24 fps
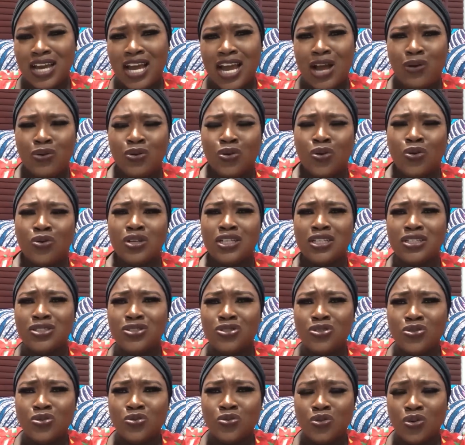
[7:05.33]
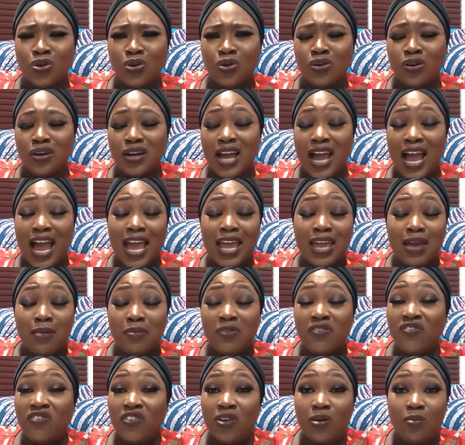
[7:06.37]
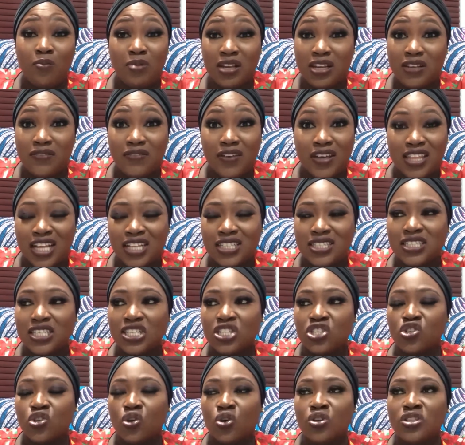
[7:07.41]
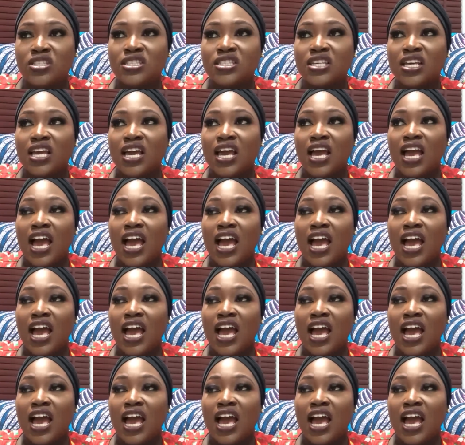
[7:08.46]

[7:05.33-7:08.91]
How long is too long? I am a firm believer that it's not